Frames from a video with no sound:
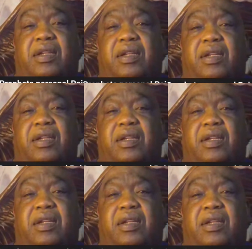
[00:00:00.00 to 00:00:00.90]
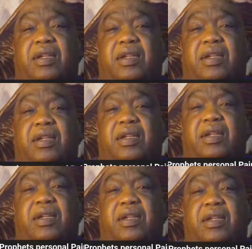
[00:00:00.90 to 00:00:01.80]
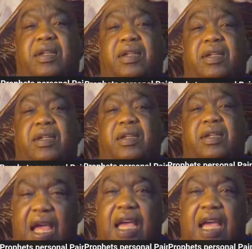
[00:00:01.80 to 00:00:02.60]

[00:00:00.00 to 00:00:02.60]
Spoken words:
of hurt and anger